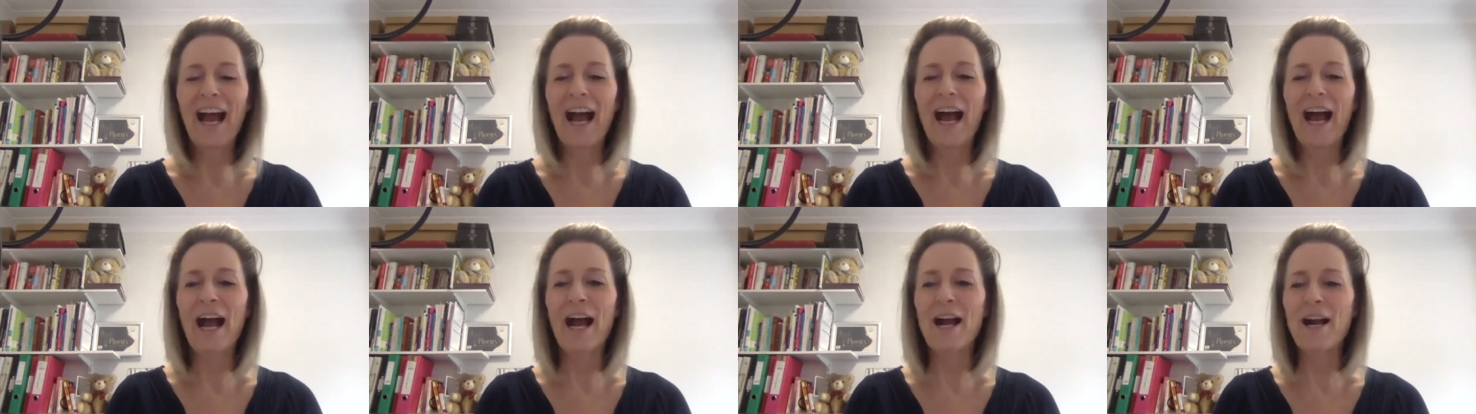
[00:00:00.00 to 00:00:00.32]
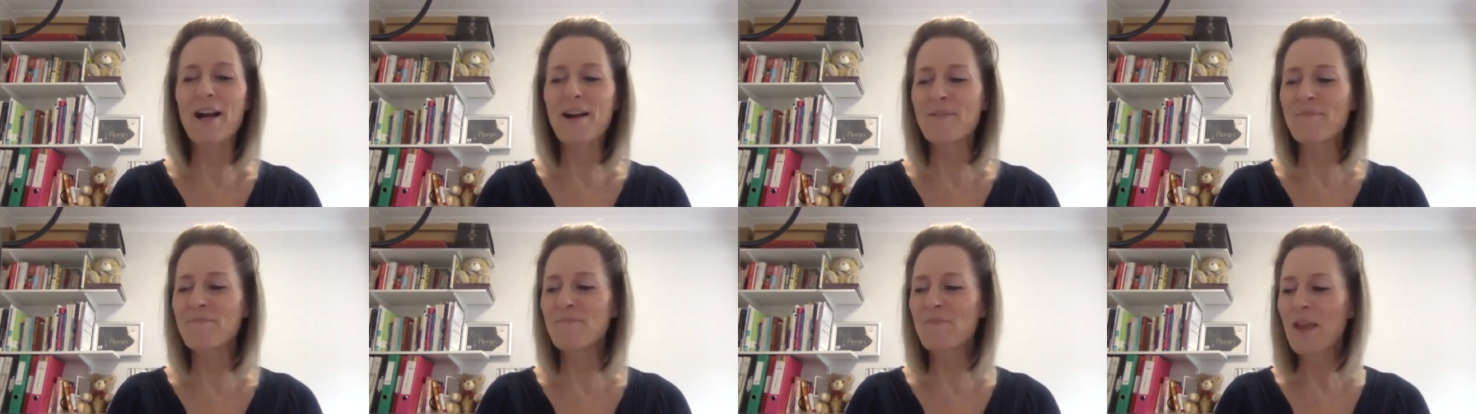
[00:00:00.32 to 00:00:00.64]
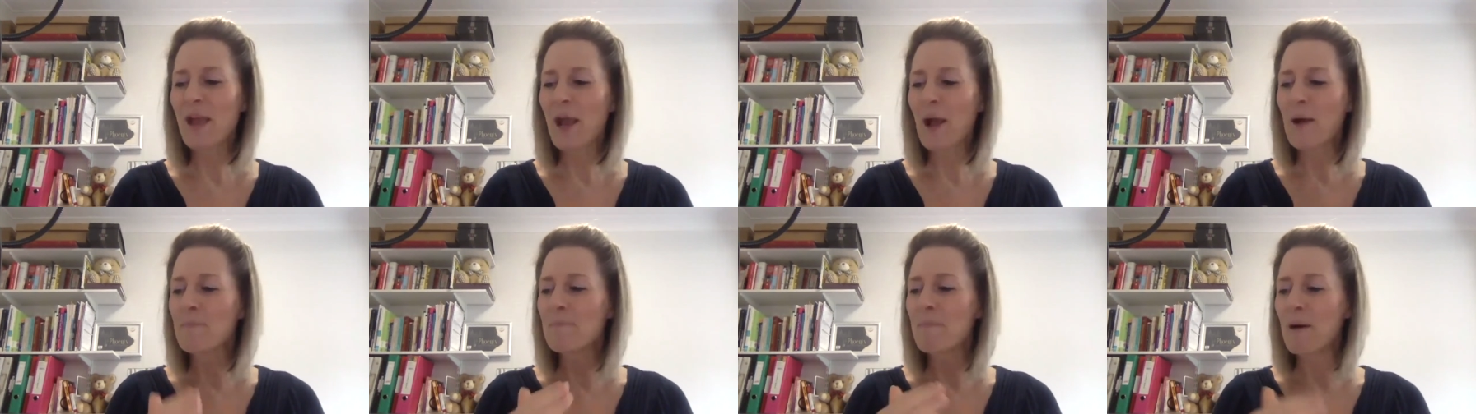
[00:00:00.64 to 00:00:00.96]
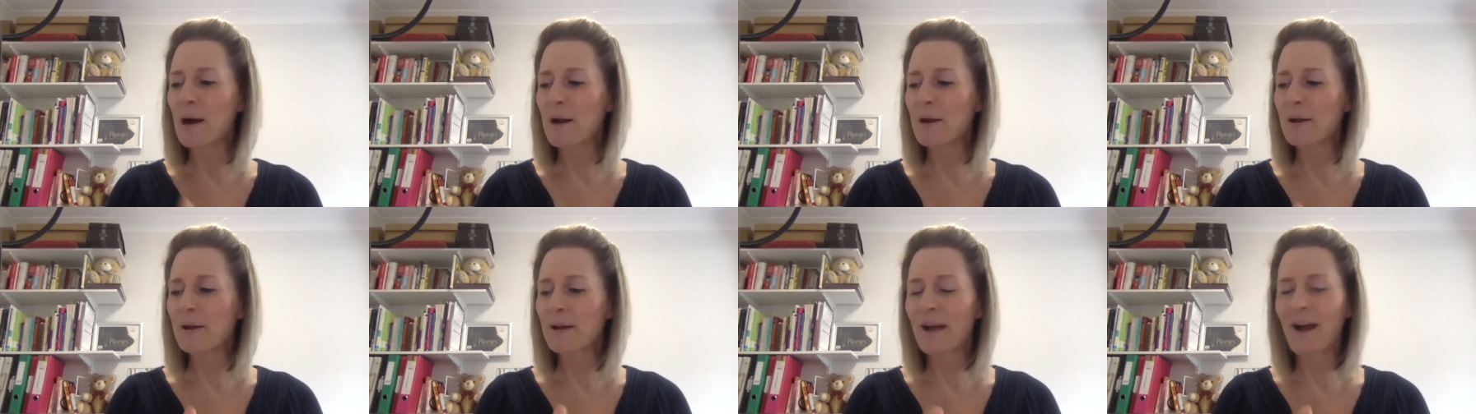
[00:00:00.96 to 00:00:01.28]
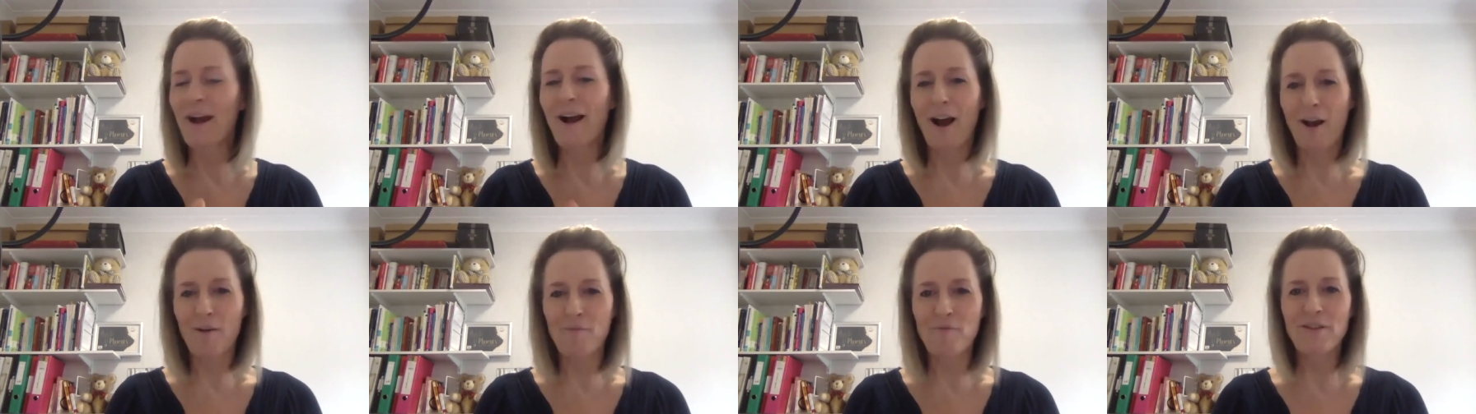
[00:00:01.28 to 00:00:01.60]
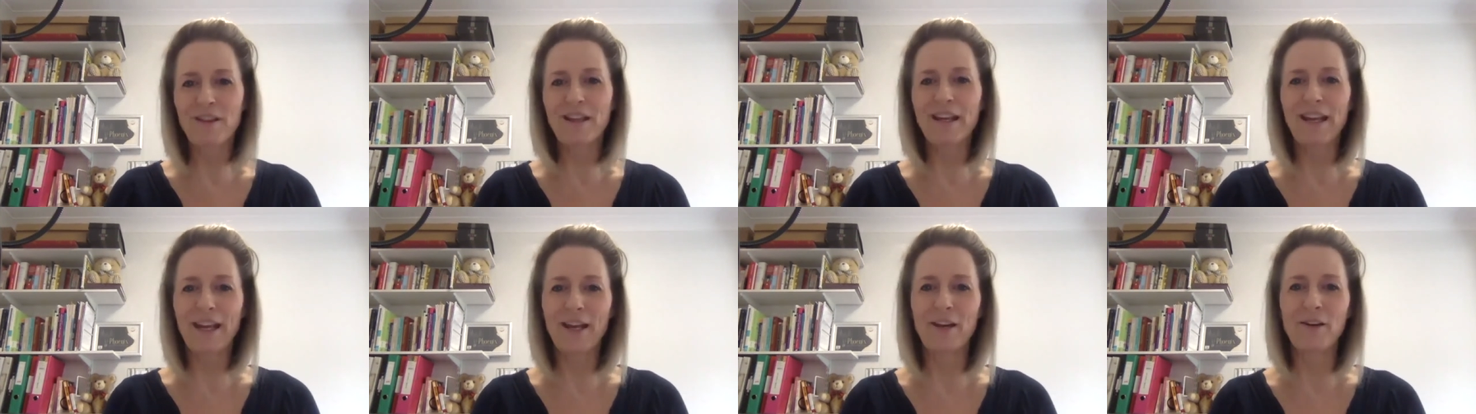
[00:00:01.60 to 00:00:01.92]
But I'm
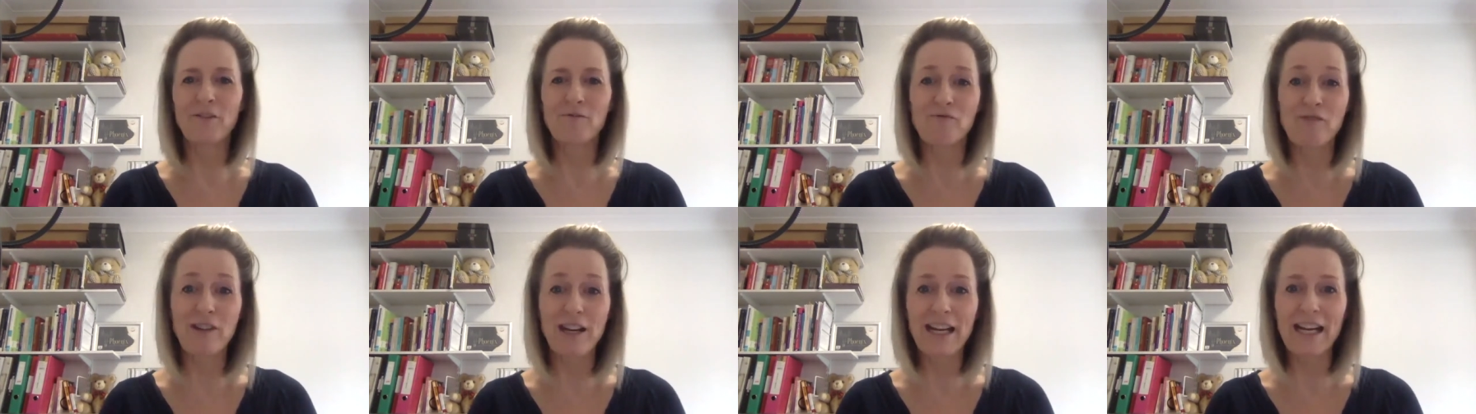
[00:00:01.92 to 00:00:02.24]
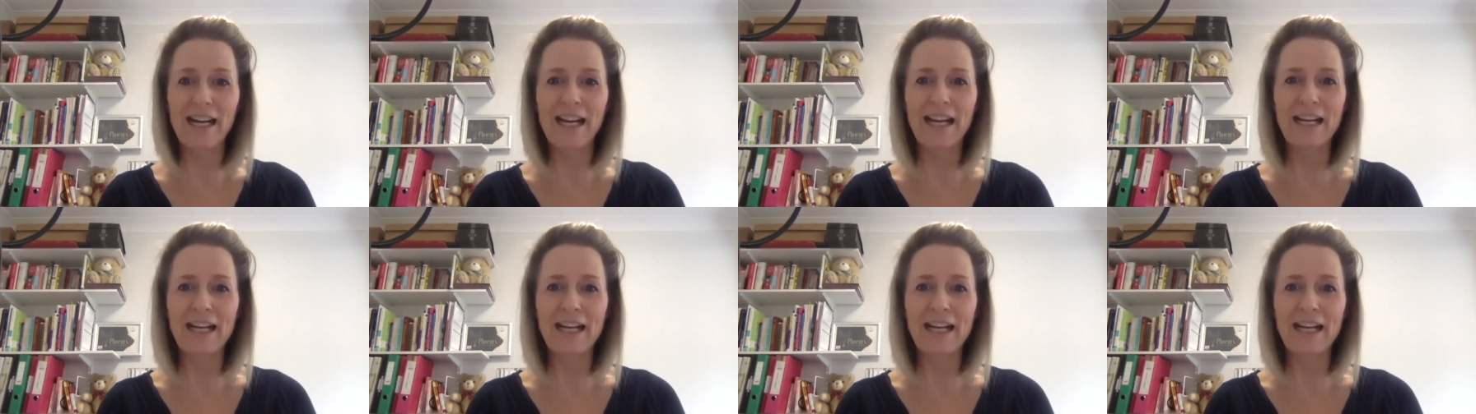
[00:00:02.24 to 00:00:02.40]
thinking really